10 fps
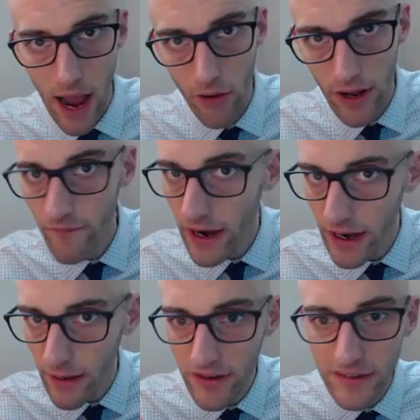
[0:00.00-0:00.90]
outcome
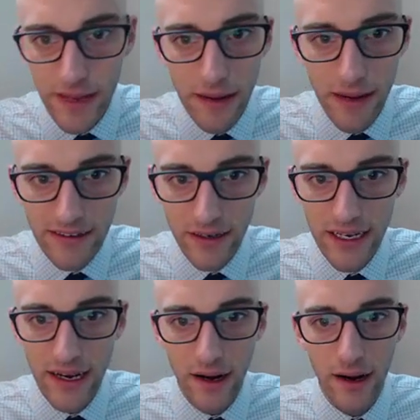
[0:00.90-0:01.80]
variable is being
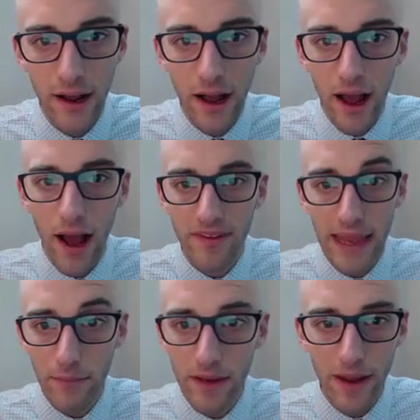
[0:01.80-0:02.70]
measured here, the
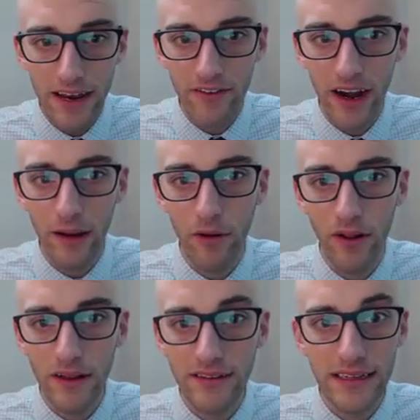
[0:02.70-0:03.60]
same dependent
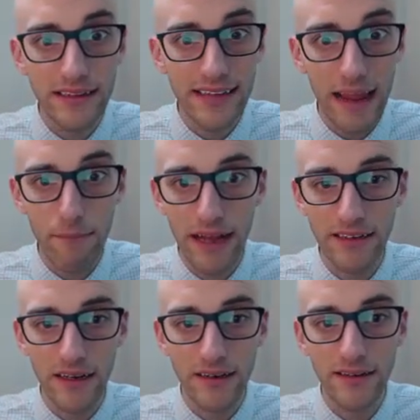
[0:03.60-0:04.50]
variable using the same
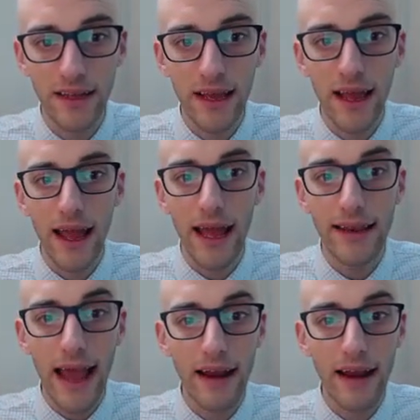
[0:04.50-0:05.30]
measures, and